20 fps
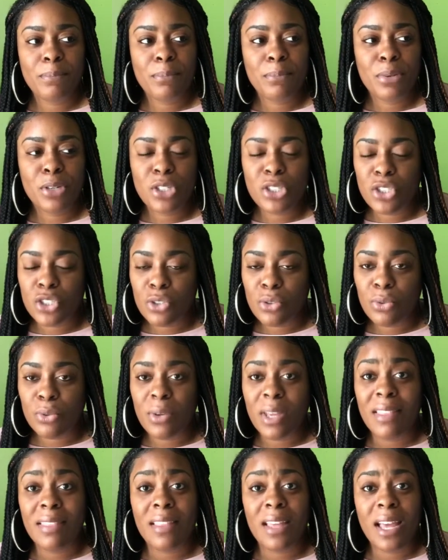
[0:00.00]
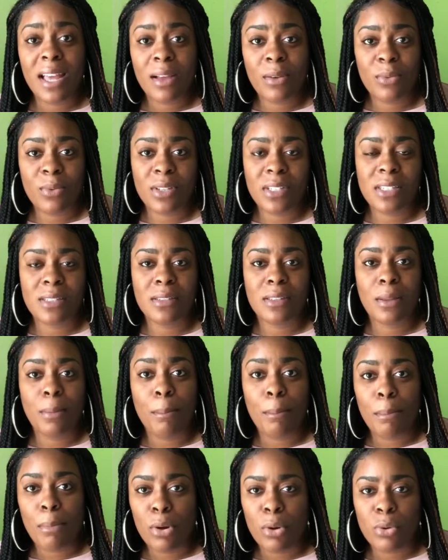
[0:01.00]
push through, and that was the
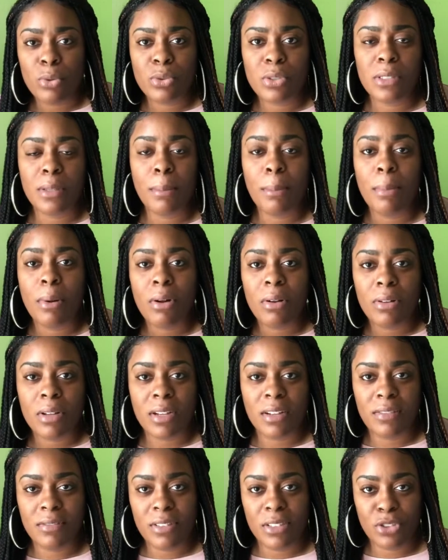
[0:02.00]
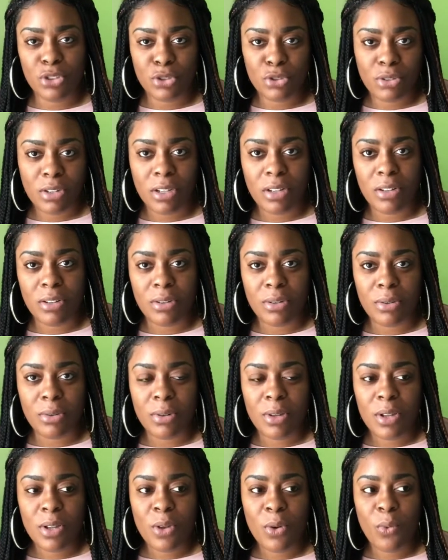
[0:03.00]
bulk of the struggle
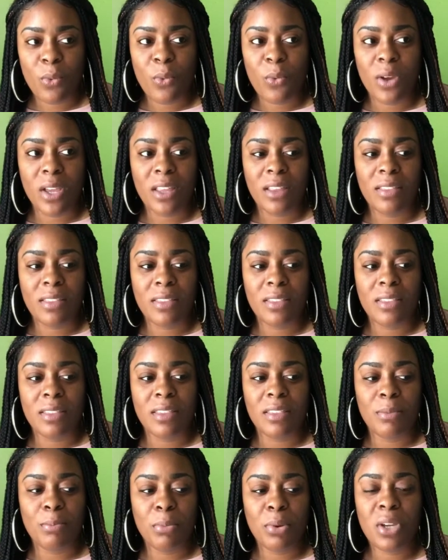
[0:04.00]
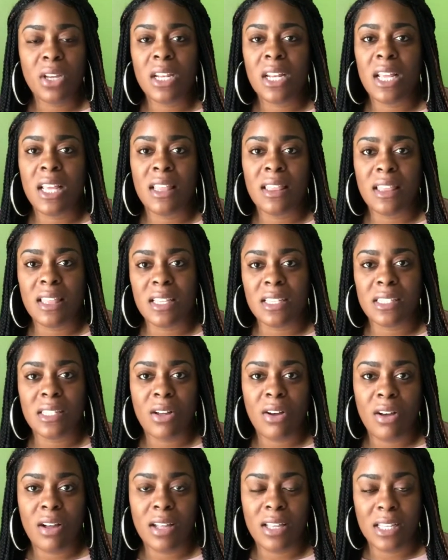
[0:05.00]
with putting this
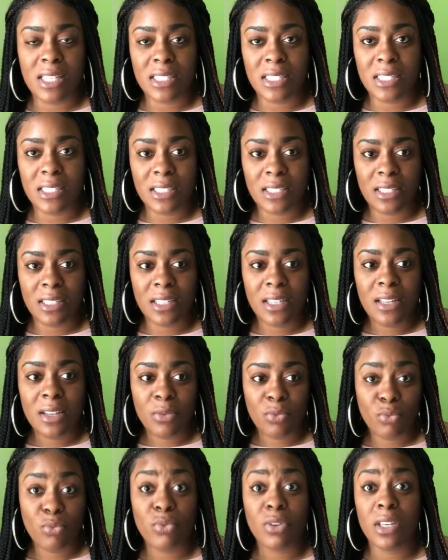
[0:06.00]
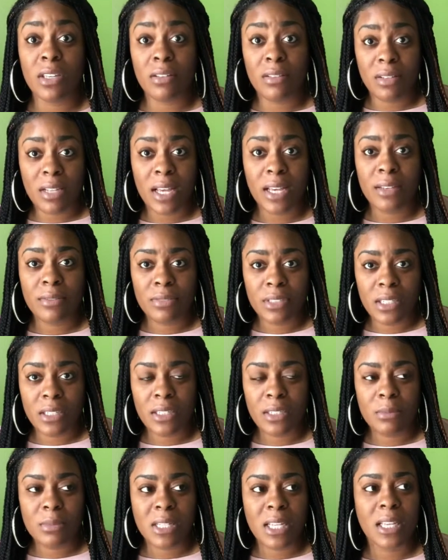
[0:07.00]
all into real life
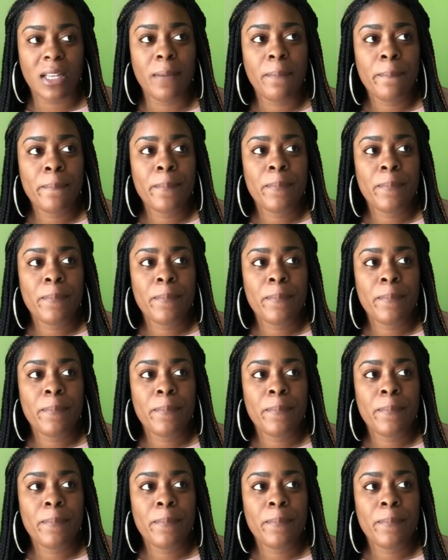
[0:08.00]
terms. Like